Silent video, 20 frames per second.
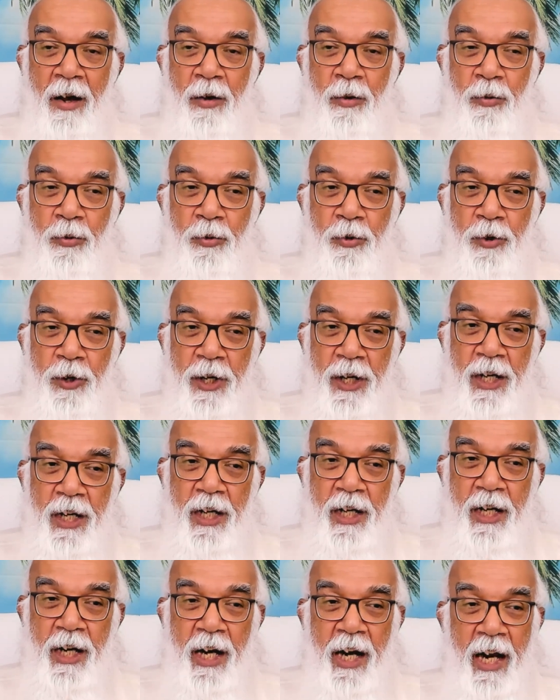
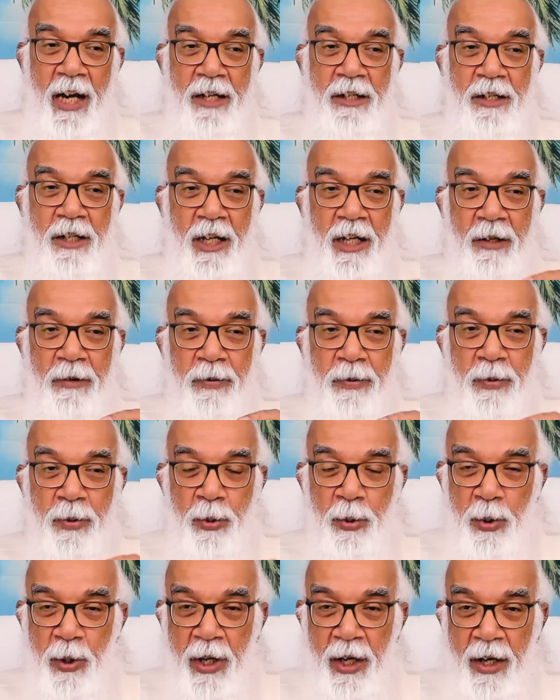We get
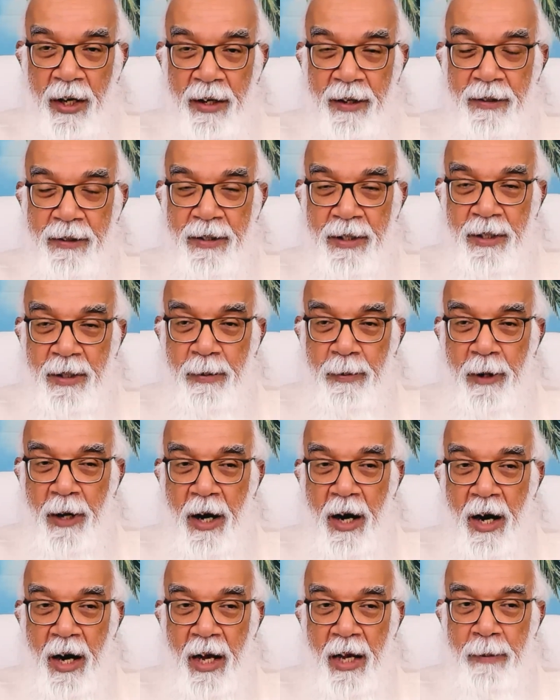influenced
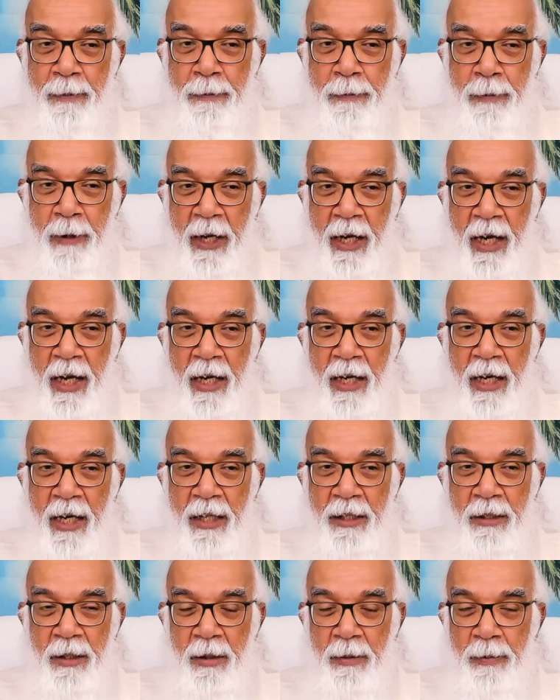by pain
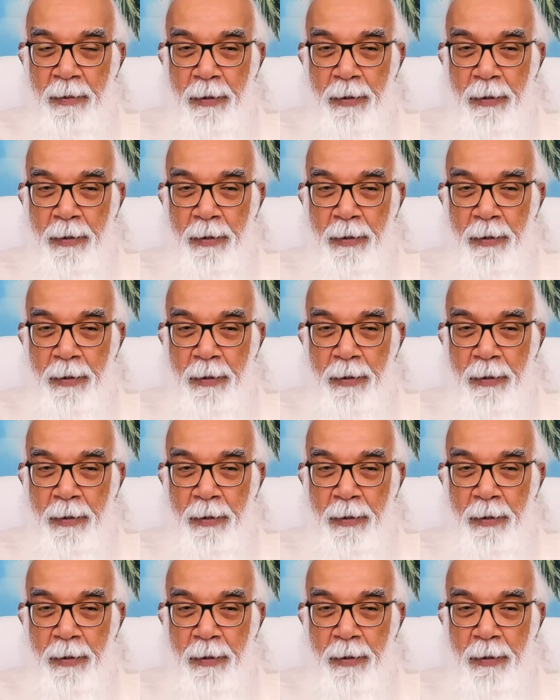and the